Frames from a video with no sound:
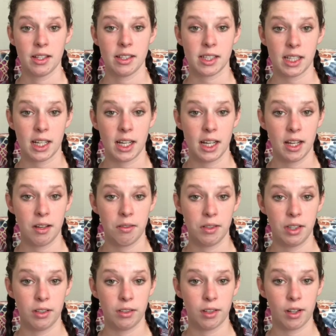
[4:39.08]
down
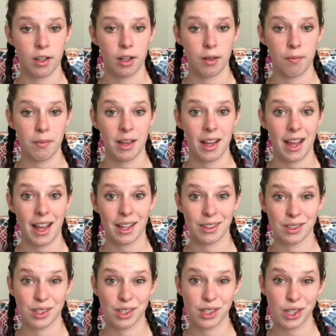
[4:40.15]
your arm,
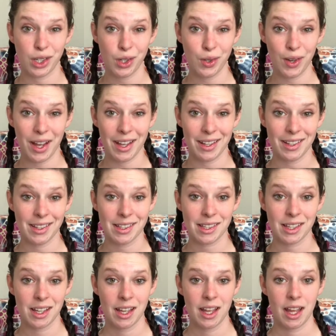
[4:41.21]
has 2 heads,
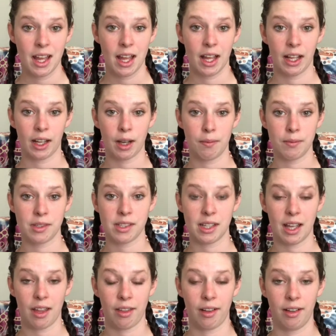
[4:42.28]
and comes
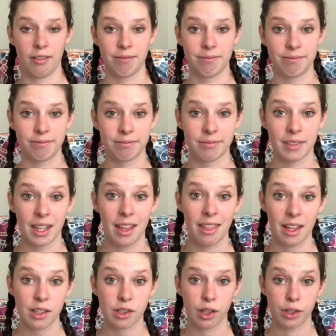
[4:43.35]
together.
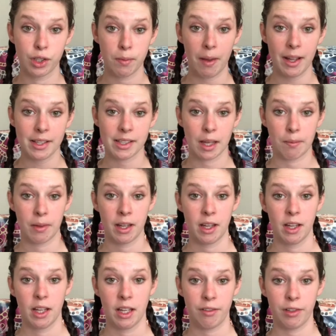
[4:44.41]
That's called your bicep.
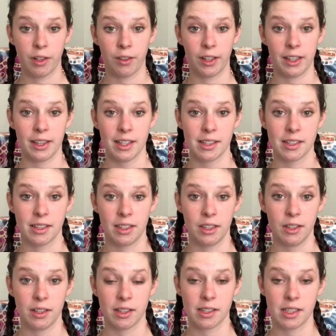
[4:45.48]
If you go like this, you
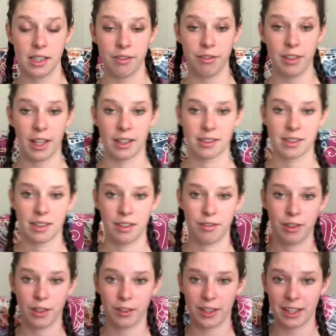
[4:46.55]
can see it flex. If
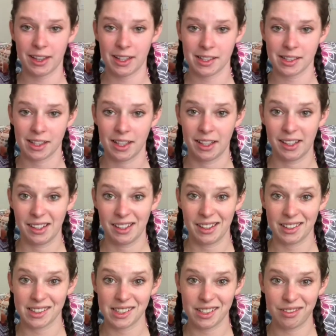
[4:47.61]
you go like this,
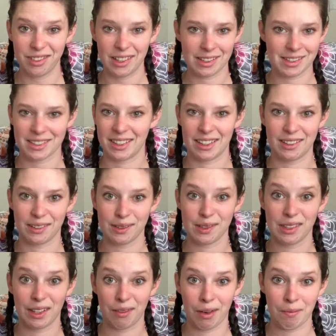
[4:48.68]
you can see it flex. I told you
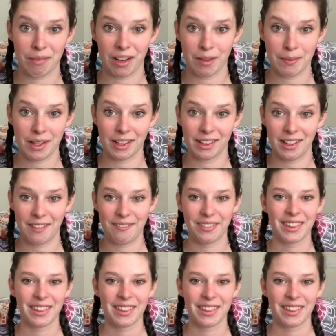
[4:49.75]
they weren't very big, huh?